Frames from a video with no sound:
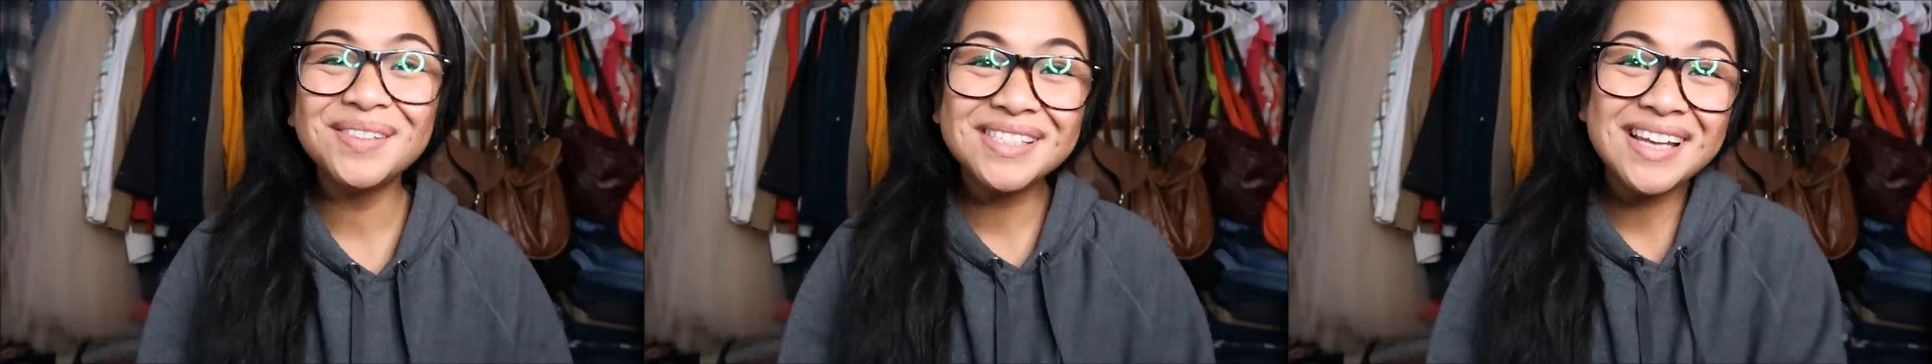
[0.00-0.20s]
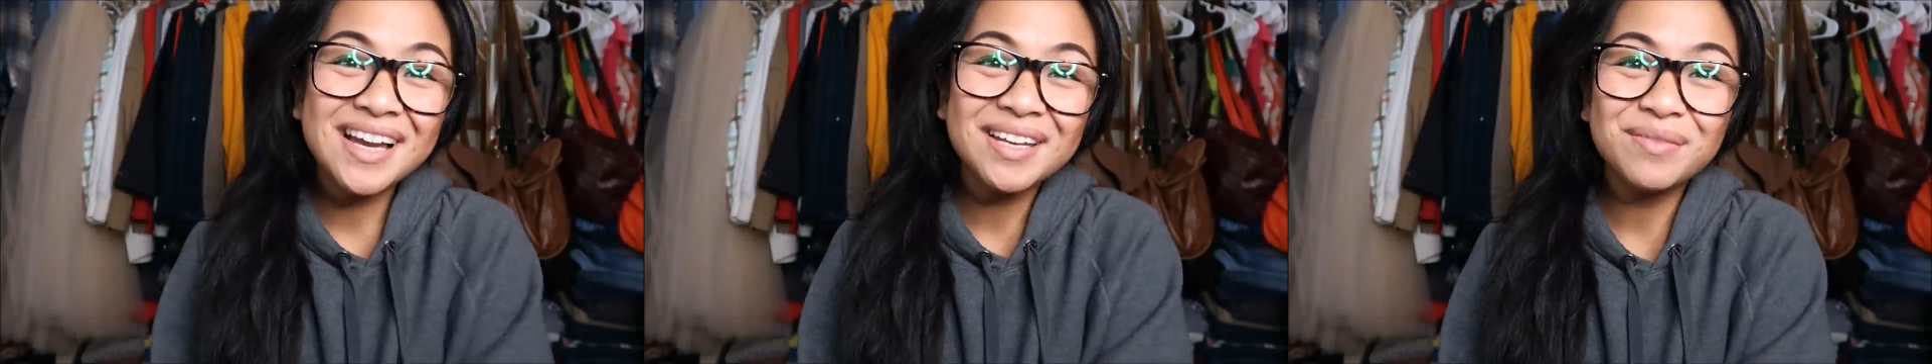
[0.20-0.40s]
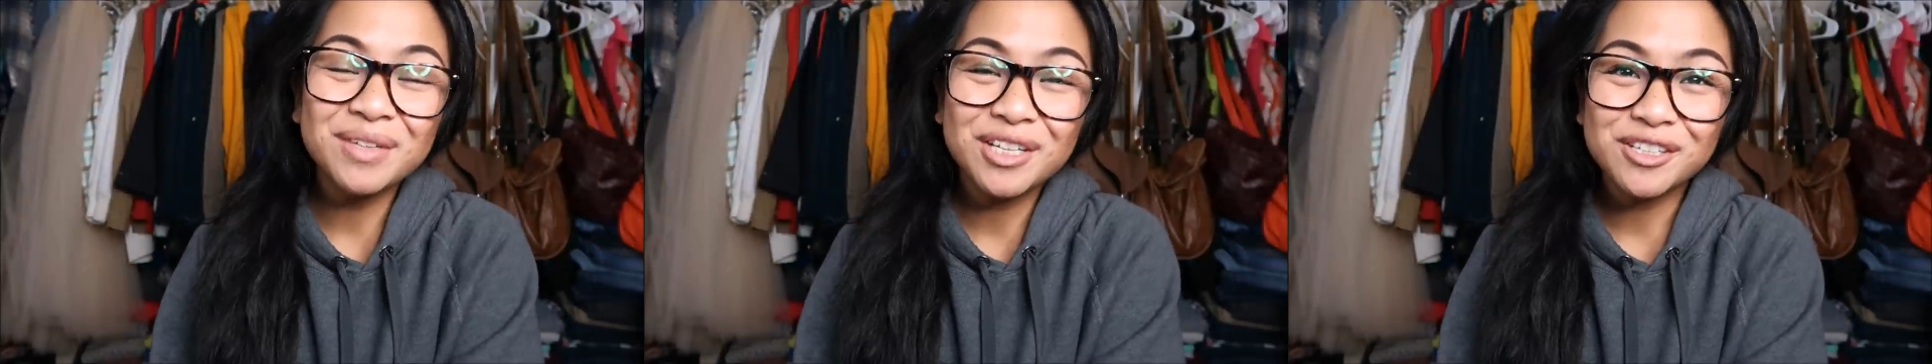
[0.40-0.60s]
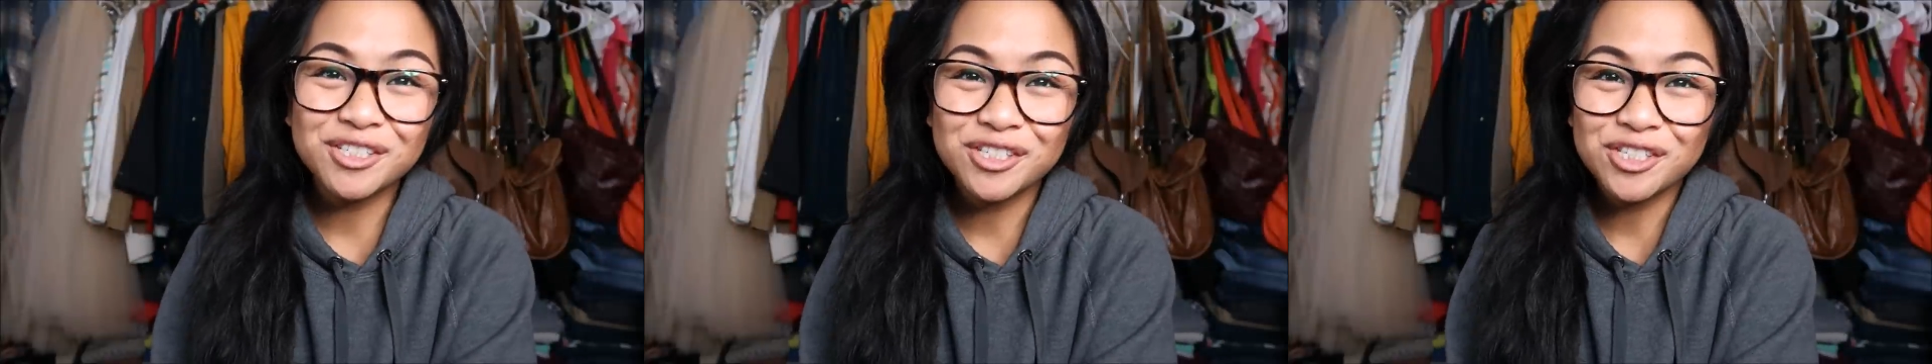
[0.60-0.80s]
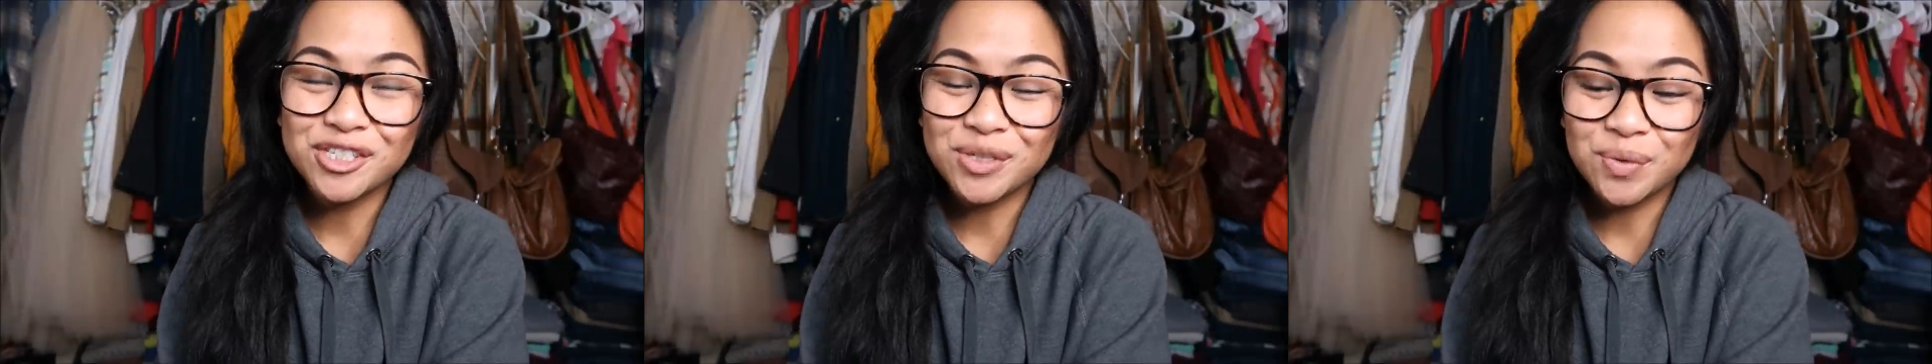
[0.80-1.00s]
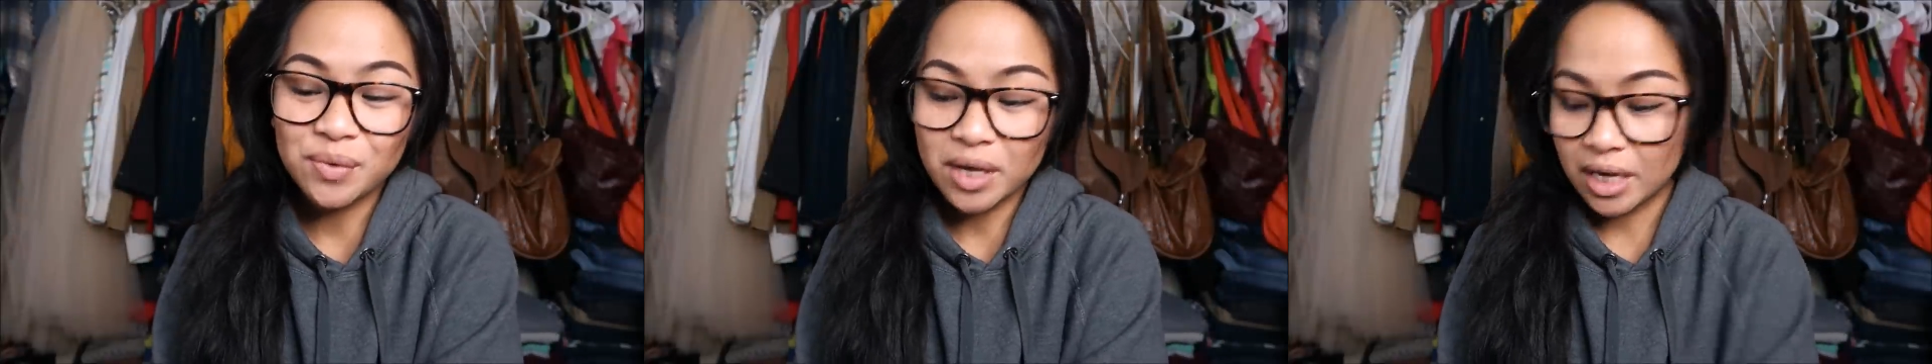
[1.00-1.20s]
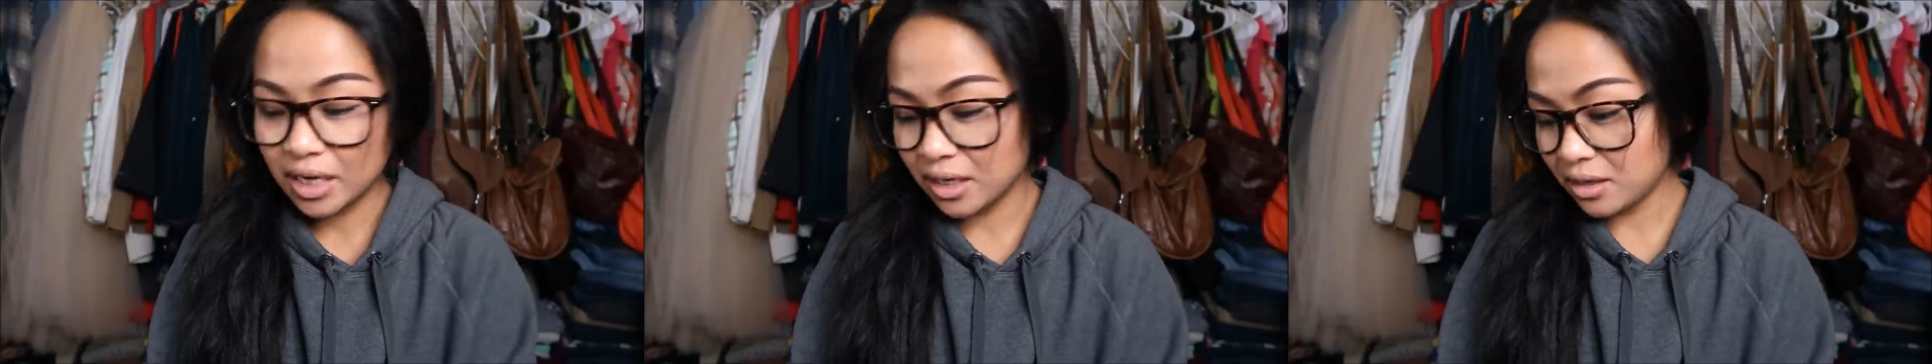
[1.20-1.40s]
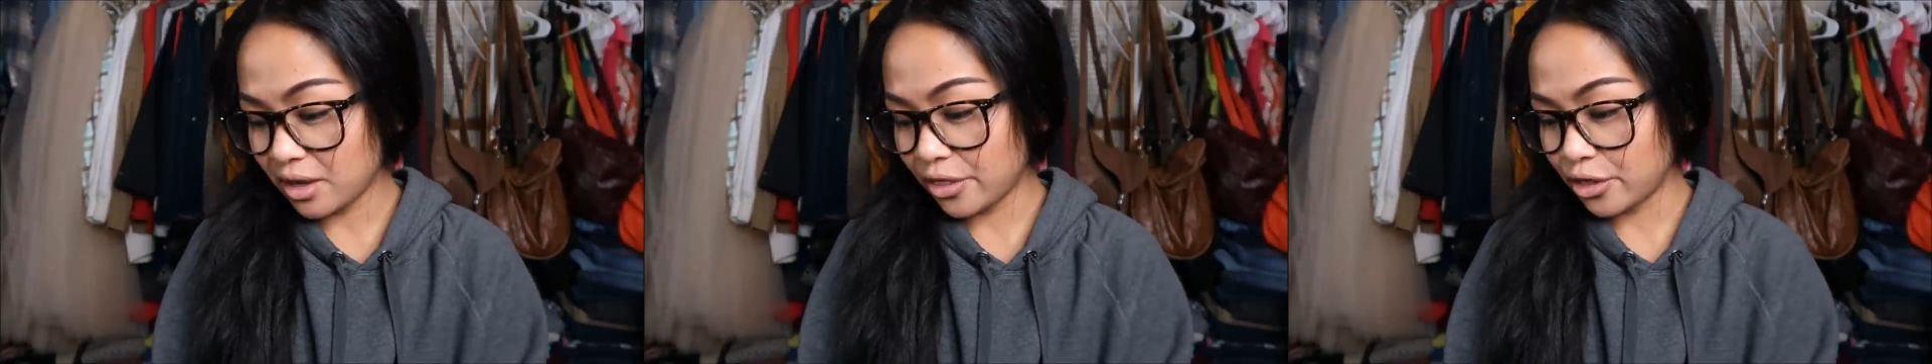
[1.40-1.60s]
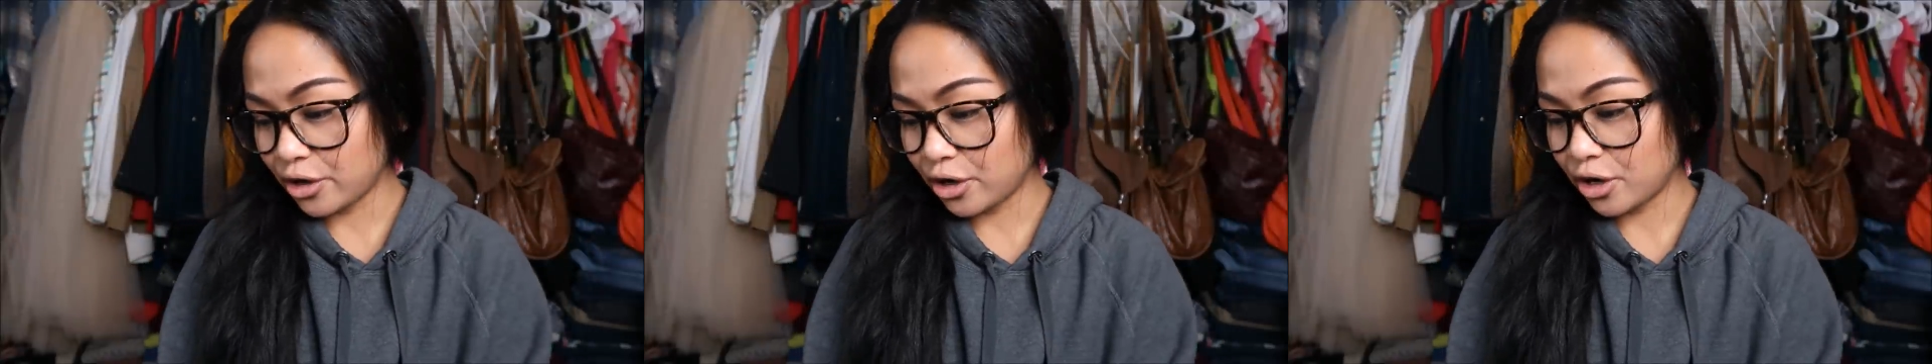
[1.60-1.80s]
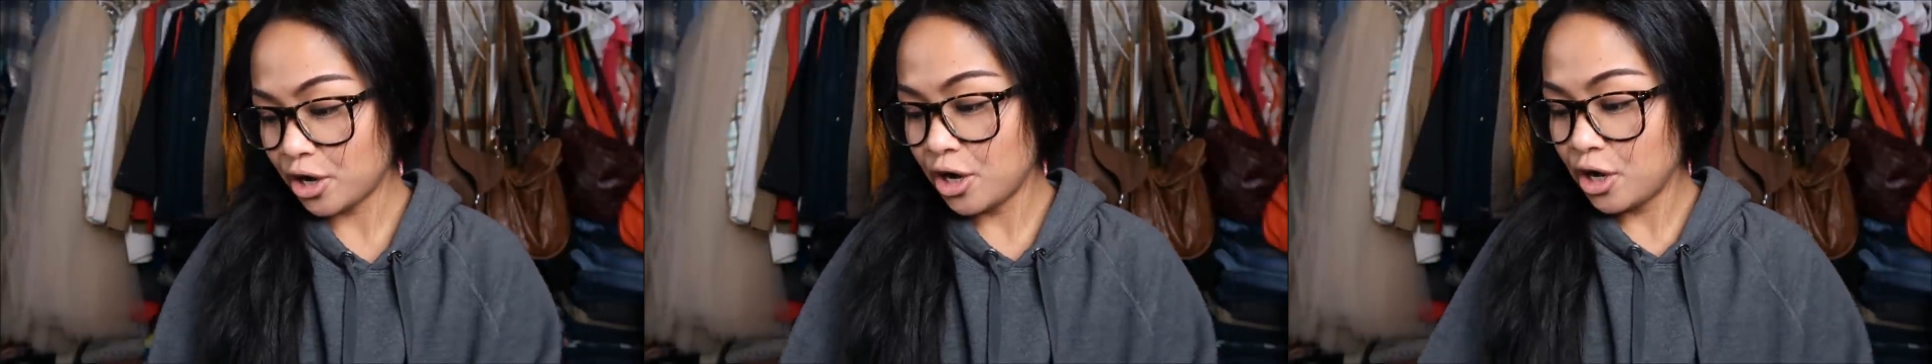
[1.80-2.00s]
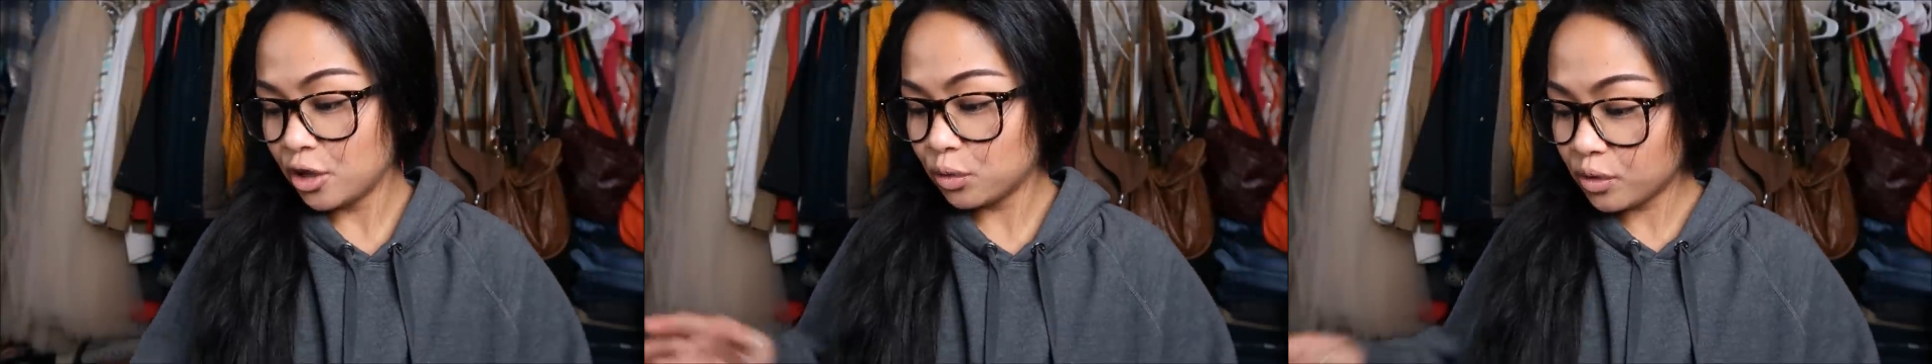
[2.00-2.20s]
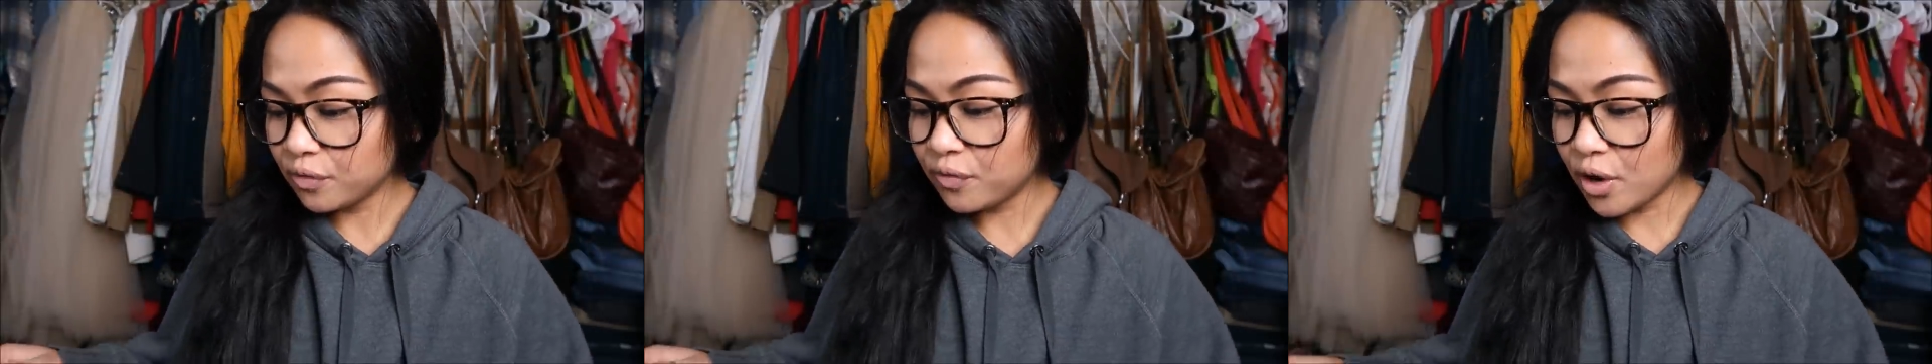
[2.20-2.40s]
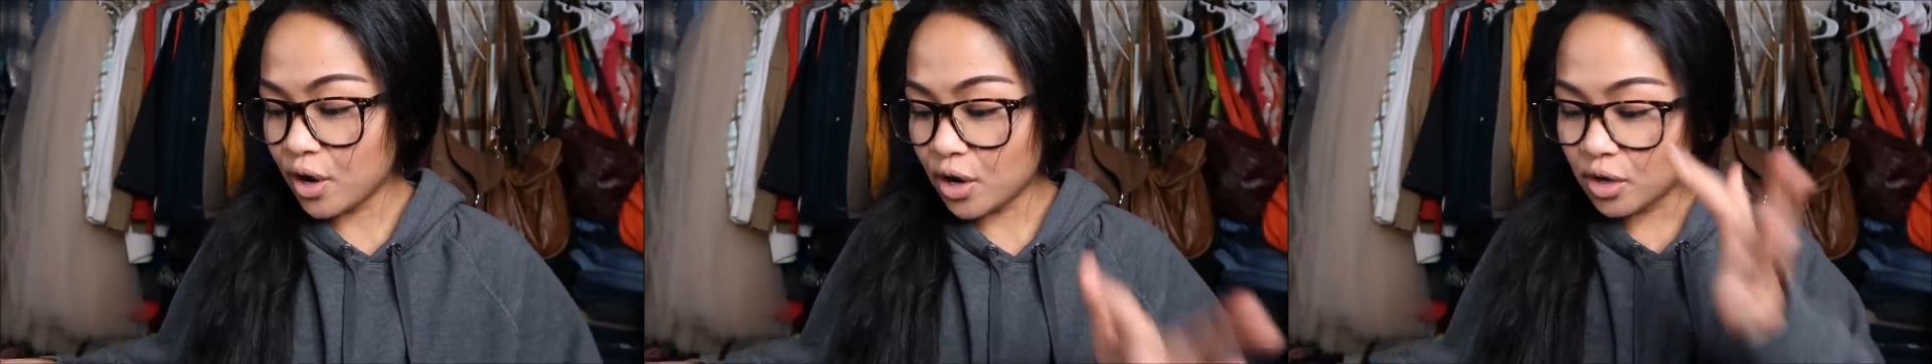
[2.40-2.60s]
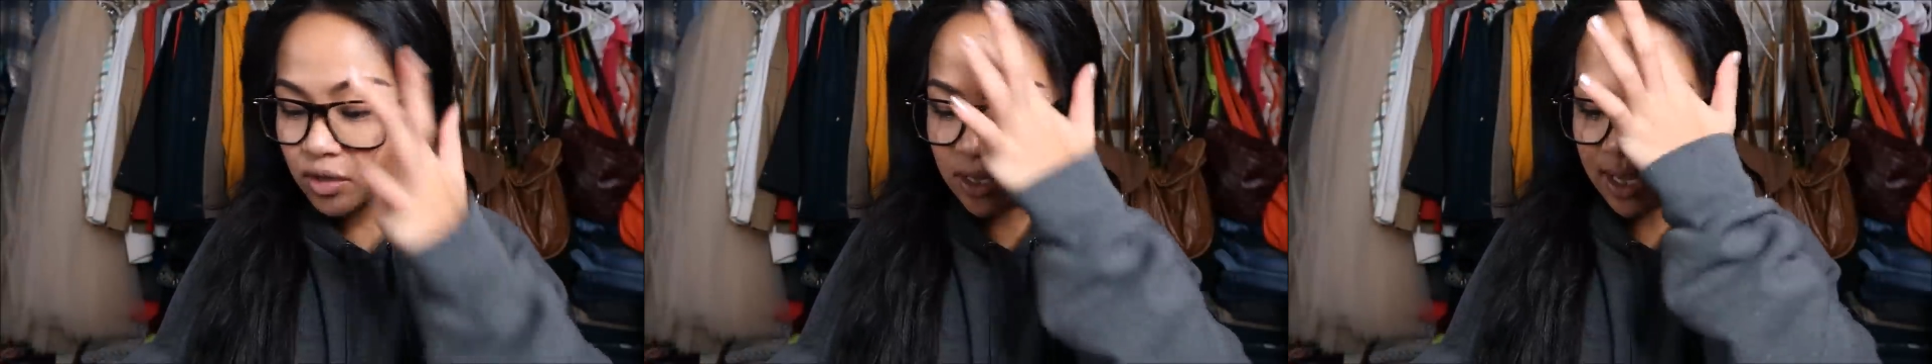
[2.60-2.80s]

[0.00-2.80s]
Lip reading: Camigos, I am here to do another thrift haul,